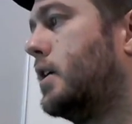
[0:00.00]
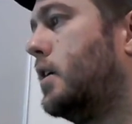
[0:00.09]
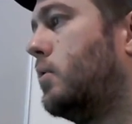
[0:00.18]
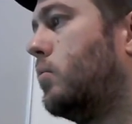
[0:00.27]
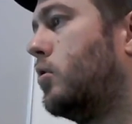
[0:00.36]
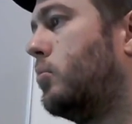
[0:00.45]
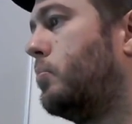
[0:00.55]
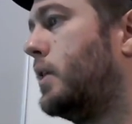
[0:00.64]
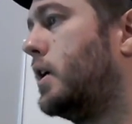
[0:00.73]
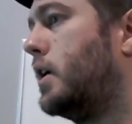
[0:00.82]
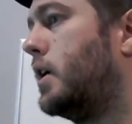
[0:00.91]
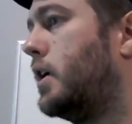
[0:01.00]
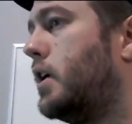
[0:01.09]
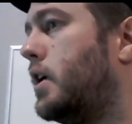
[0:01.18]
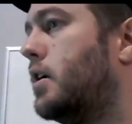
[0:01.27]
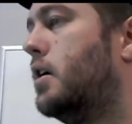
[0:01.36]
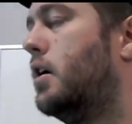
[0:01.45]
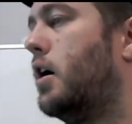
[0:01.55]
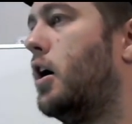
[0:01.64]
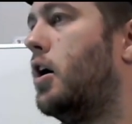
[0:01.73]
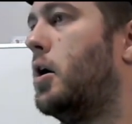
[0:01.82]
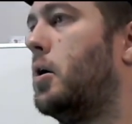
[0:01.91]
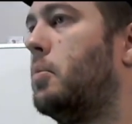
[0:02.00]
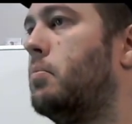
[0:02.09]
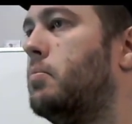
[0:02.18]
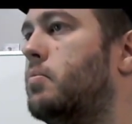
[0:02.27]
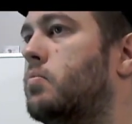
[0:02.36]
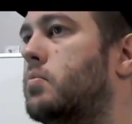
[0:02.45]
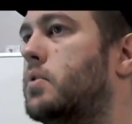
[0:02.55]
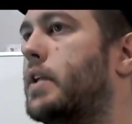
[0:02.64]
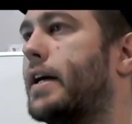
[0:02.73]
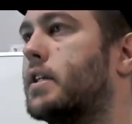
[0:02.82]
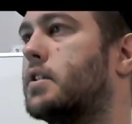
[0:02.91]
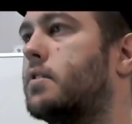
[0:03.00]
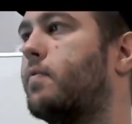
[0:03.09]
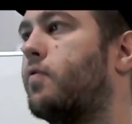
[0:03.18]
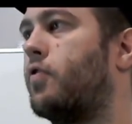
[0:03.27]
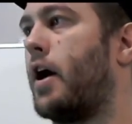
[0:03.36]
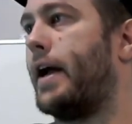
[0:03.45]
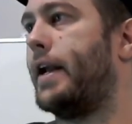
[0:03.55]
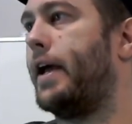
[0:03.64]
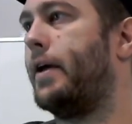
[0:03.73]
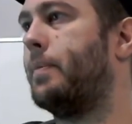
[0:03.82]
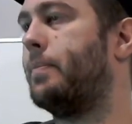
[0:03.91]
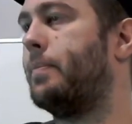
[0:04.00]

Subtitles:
It will be next Friday.